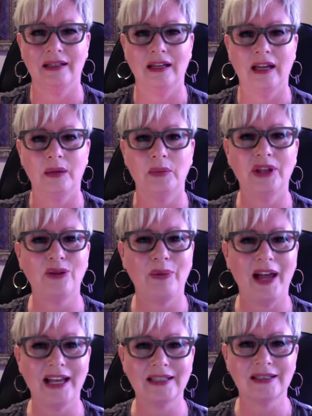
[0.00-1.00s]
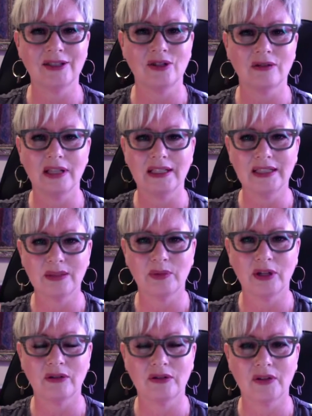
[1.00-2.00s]
and be the passenger. Let
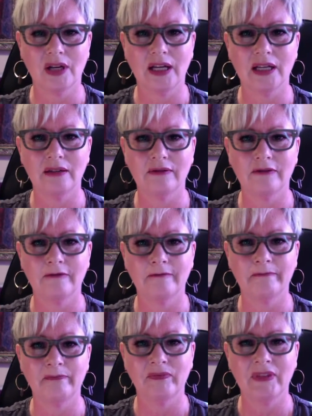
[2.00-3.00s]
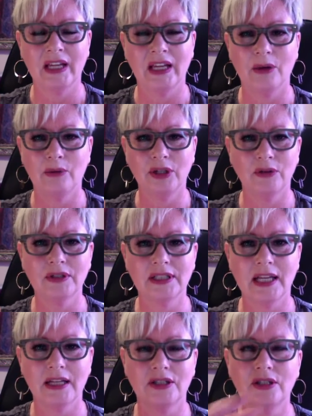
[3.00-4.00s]
Spirit drive. And when you're at
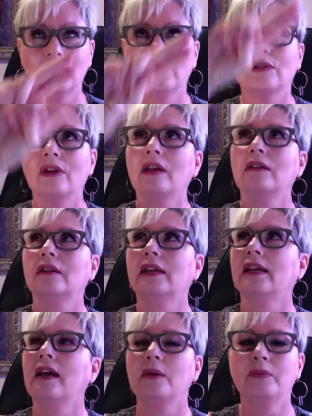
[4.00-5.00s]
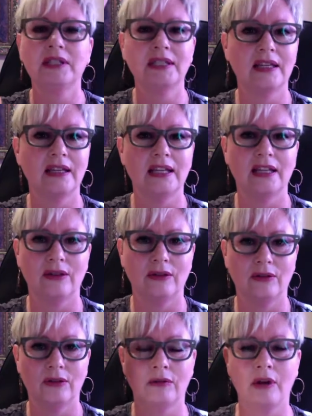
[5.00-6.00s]
10 and 2, you're not looking up into the
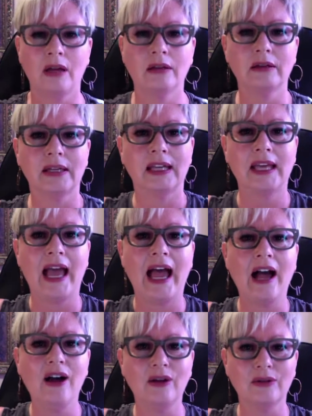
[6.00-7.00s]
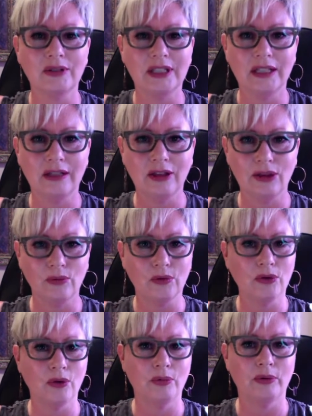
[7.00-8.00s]
ether. You're not looking out through
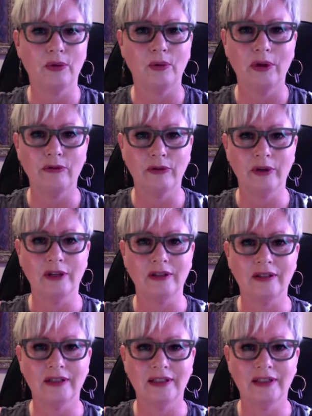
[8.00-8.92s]
your peripheral.